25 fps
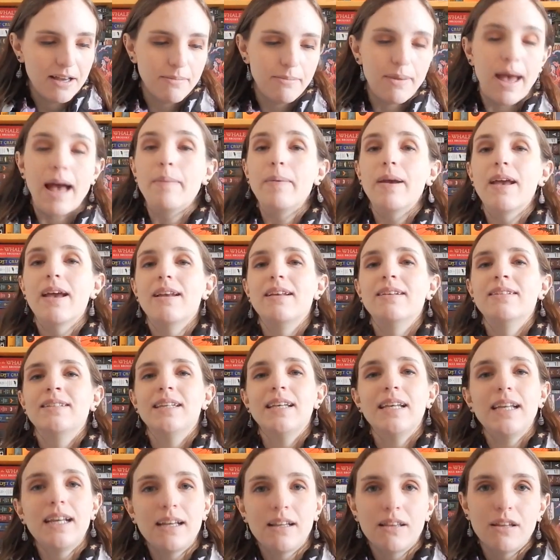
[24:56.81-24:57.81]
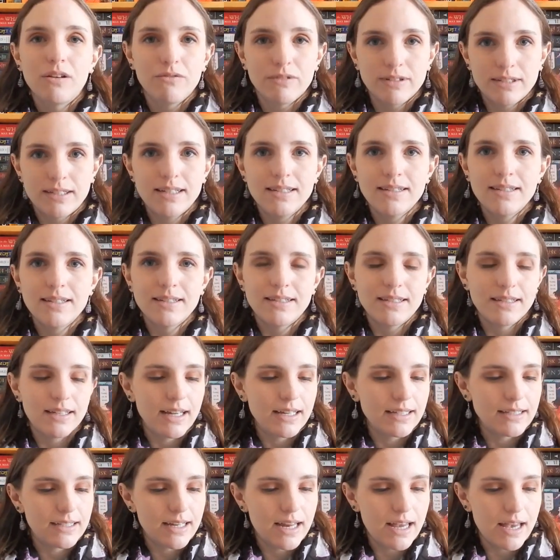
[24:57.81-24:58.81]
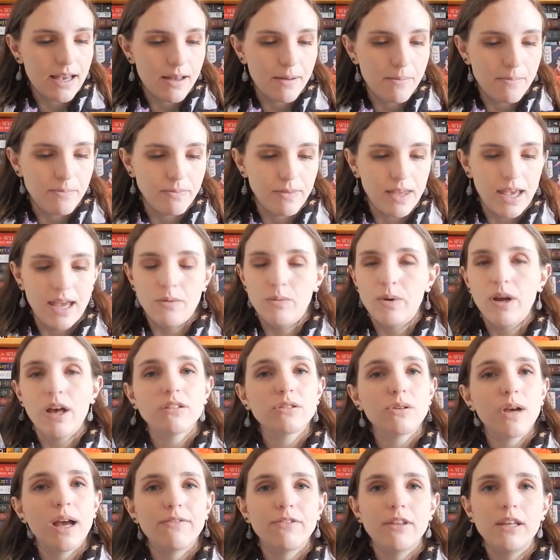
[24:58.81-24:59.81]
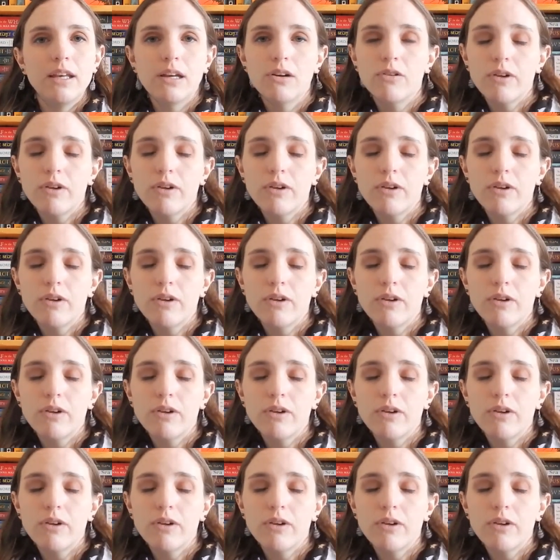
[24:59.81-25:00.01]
Batman is leading the resistance against him, and we also have the